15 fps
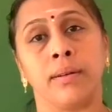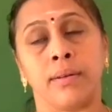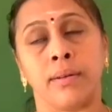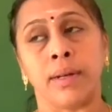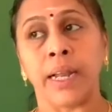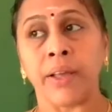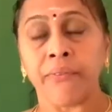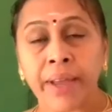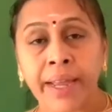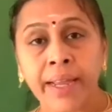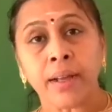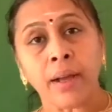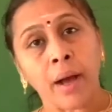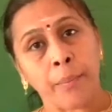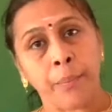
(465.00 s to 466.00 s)

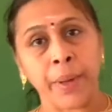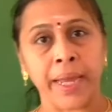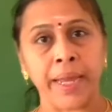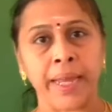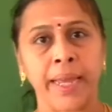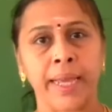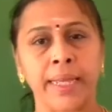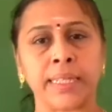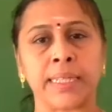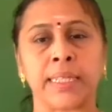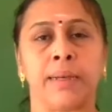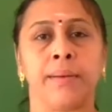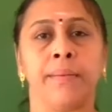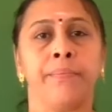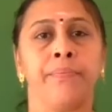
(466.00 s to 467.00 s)
living beings,
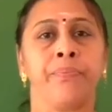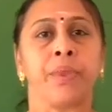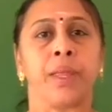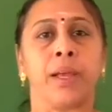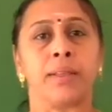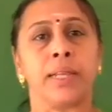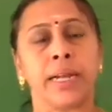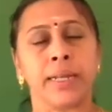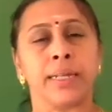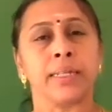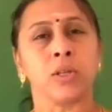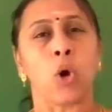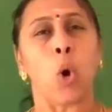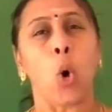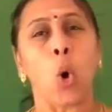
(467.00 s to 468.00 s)
that
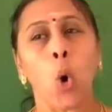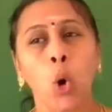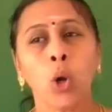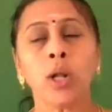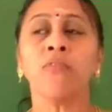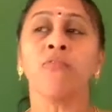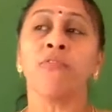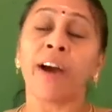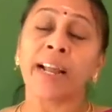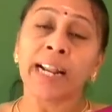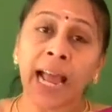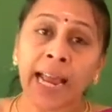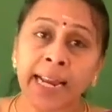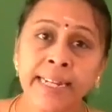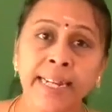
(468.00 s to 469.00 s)
is all
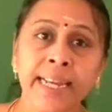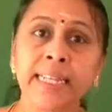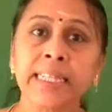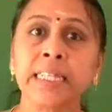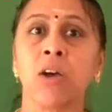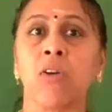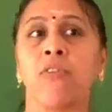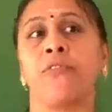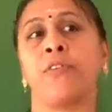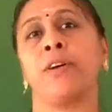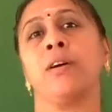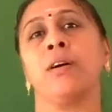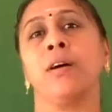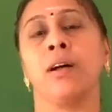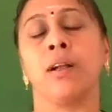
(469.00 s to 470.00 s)
varieties of
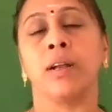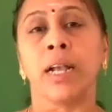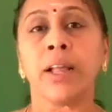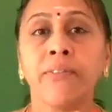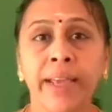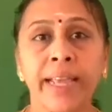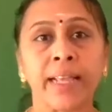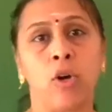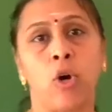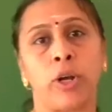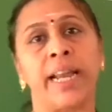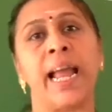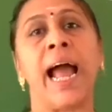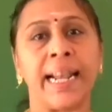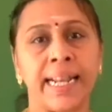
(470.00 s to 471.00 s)
living
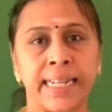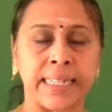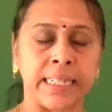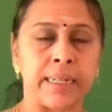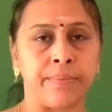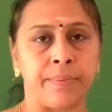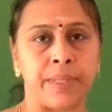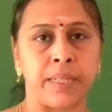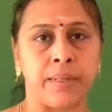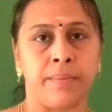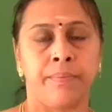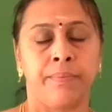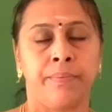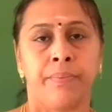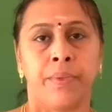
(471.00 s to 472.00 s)
organisms.
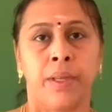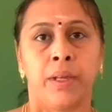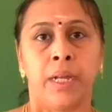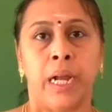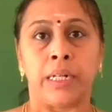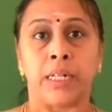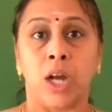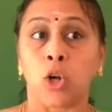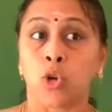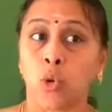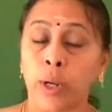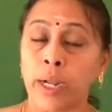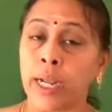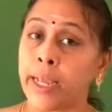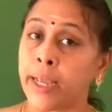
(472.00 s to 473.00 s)
Not
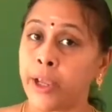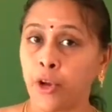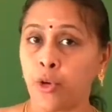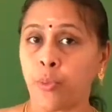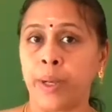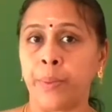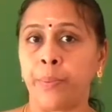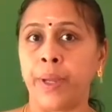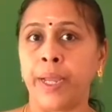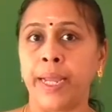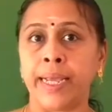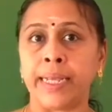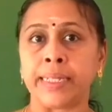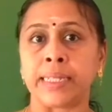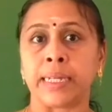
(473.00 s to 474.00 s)
only human
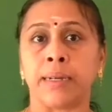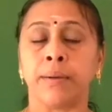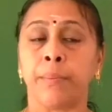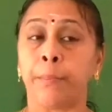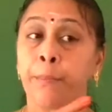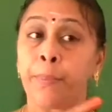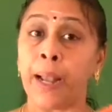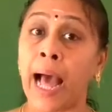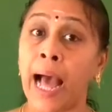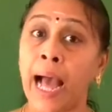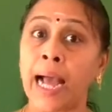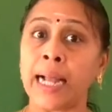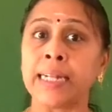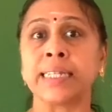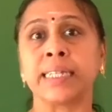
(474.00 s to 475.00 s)
beings,
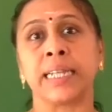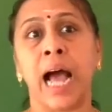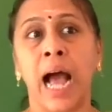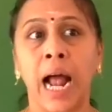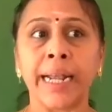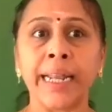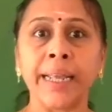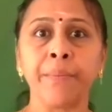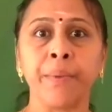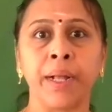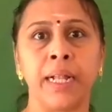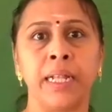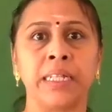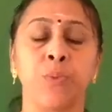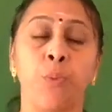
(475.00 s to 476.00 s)
plants,
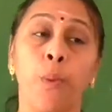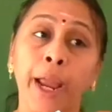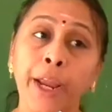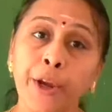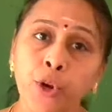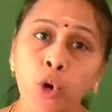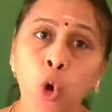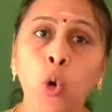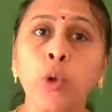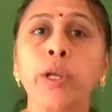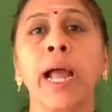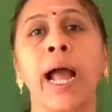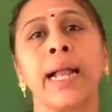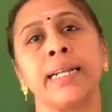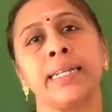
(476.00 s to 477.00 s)
animals,
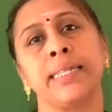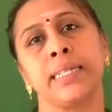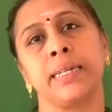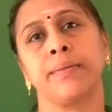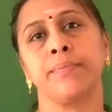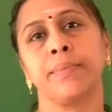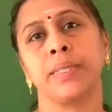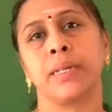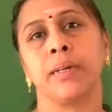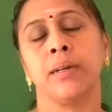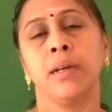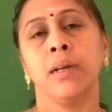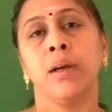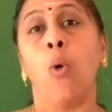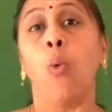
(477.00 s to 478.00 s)
microorganisms,
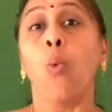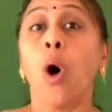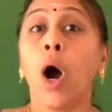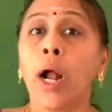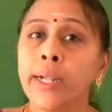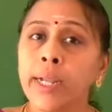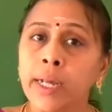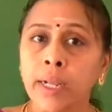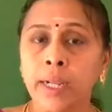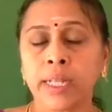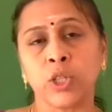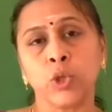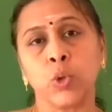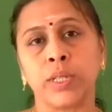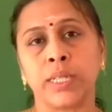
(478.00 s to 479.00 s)
water
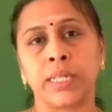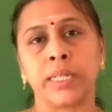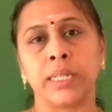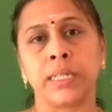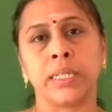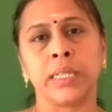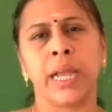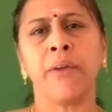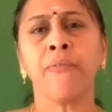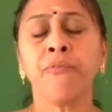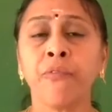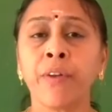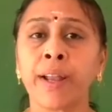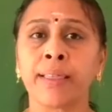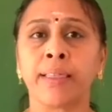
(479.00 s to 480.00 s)
resources,
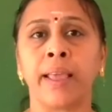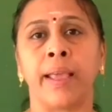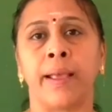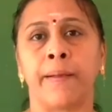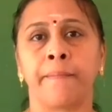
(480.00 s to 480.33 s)
everything.